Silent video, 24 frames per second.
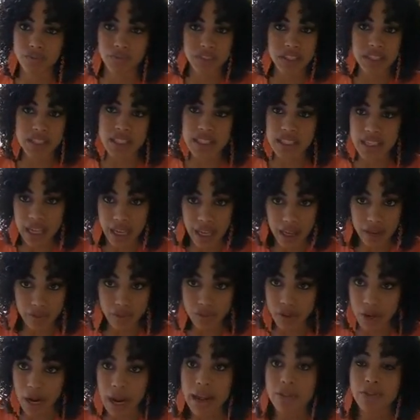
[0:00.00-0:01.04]
sink
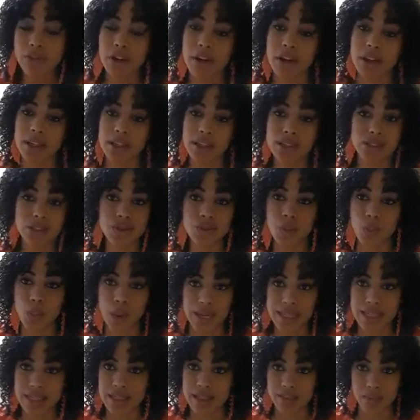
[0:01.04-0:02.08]
forever, and it's just
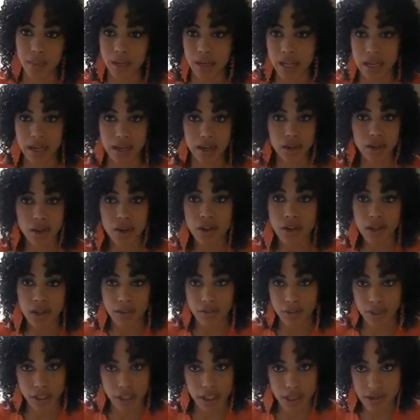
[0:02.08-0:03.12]
wasted money, and you're
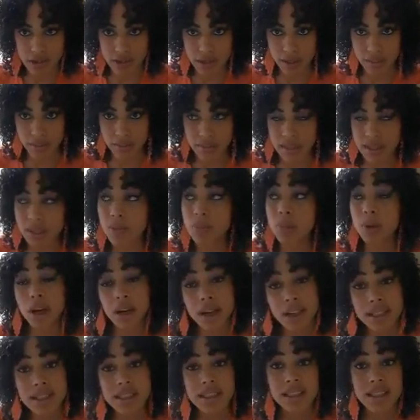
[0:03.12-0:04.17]
never going to use them. Some
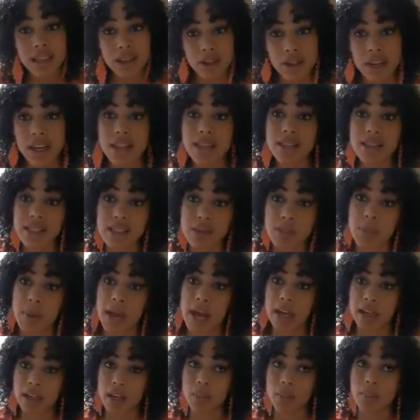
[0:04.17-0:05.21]
products, it's like, okay, this is a
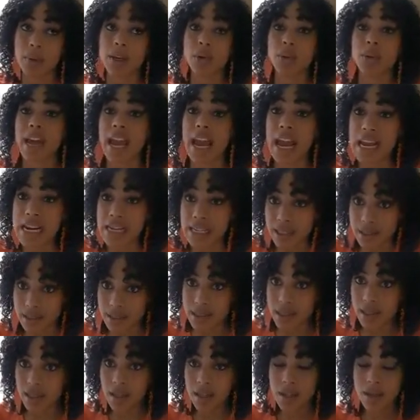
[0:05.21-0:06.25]
backup. I don't hate
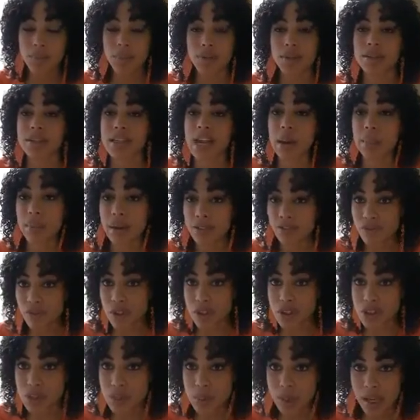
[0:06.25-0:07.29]
it, but it's not my
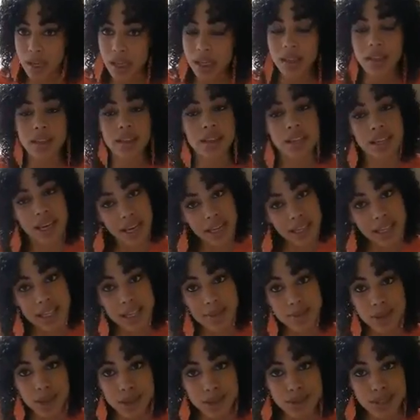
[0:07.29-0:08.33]
first pick. Then yeah,
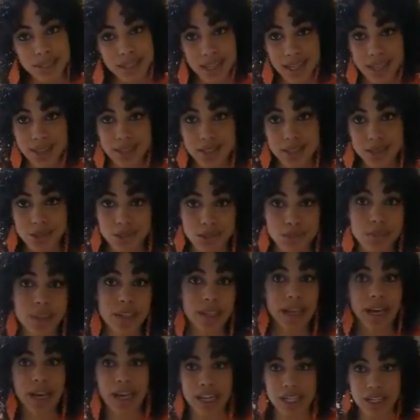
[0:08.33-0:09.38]
keep those in case you
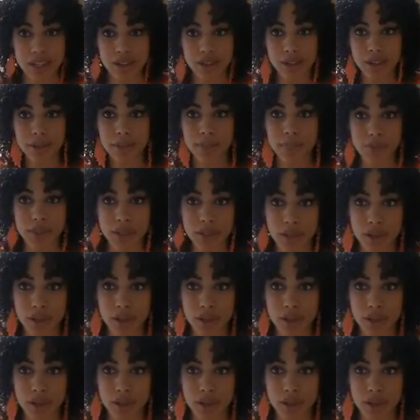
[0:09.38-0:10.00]
run out of your,